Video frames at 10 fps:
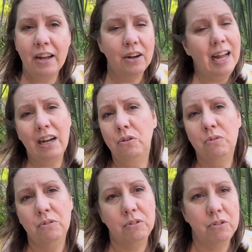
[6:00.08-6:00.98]

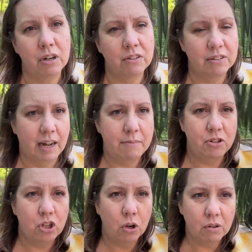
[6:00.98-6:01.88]
who knows? I'm
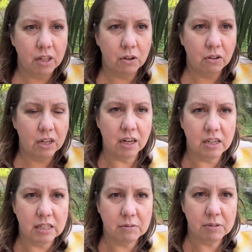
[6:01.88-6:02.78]
totally holding on to
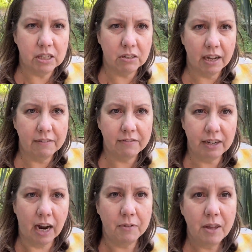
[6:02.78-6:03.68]
this with dear life
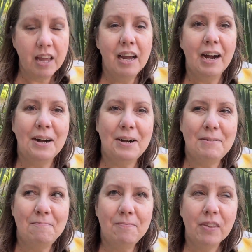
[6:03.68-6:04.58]
now.
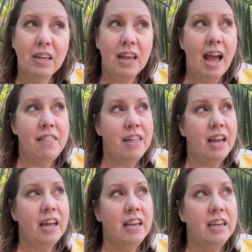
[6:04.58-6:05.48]
And
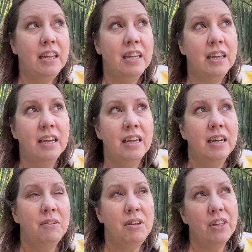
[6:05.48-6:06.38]
then
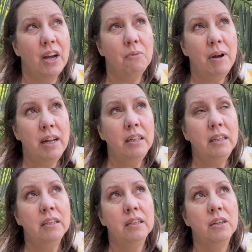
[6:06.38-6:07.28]
we thought, well,
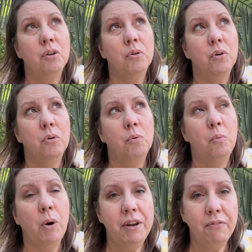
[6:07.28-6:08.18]

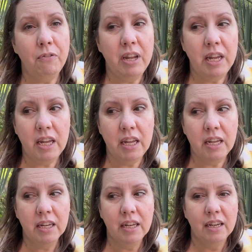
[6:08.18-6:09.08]
what if we
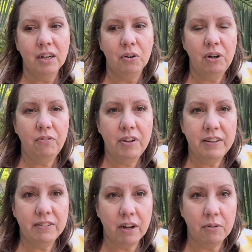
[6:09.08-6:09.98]

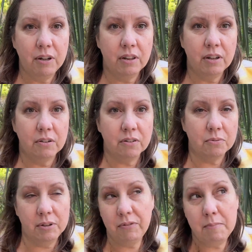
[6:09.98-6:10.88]
saw one of those,
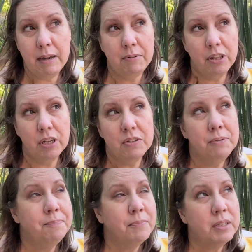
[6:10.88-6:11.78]
what if we made one of those
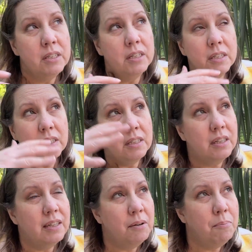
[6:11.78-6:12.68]

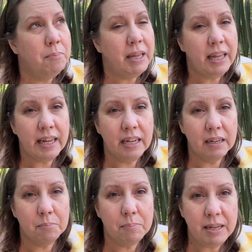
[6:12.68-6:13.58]
big
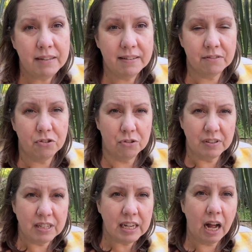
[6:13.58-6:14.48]
pieces of sort of
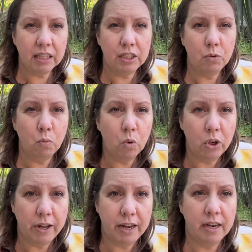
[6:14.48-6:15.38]
solid
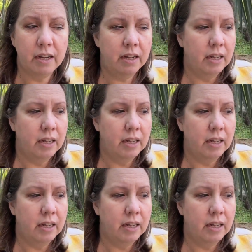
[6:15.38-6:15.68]
wood